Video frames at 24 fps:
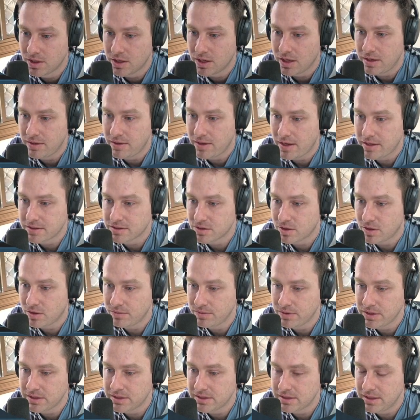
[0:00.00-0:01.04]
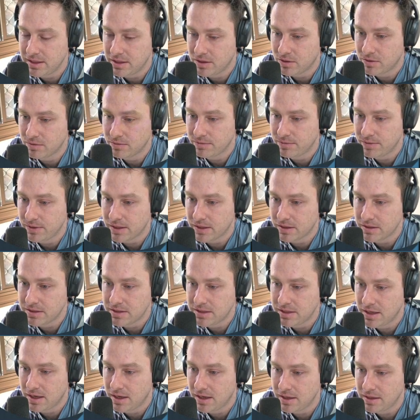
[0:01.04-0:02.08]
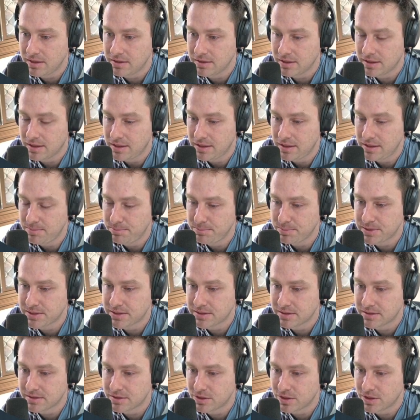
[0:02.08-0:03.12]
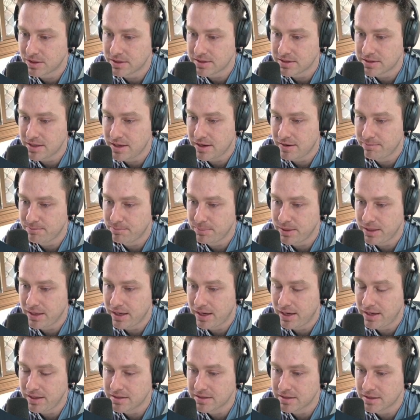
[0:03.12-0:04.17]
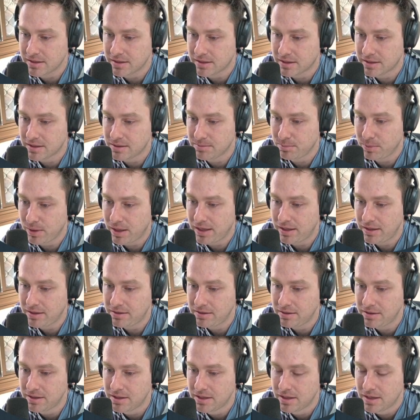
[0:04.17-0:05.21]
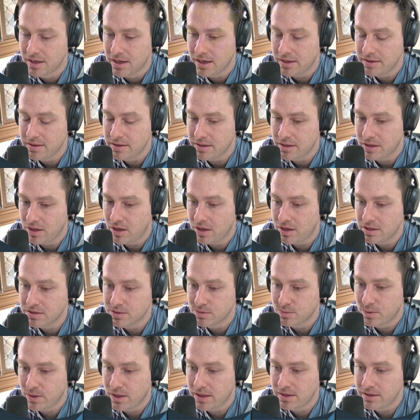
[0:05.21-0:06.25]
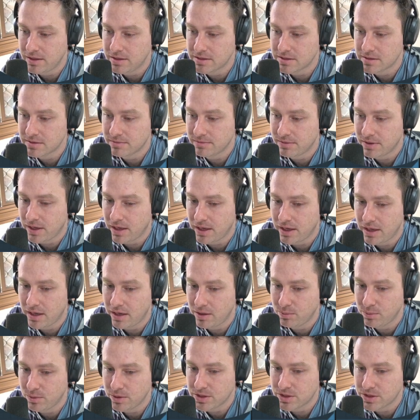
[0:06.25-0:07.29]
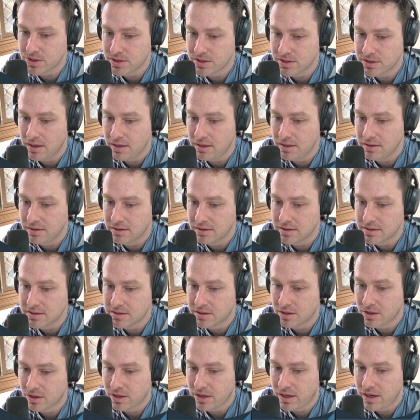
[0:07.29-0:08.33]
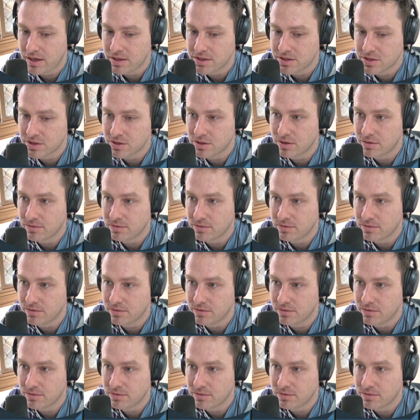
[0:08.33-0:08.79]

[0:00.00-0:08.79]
And that's obviously configured here in the clips. So you can see FP8 and clip L. And then the last one is the VAE, which is in this location over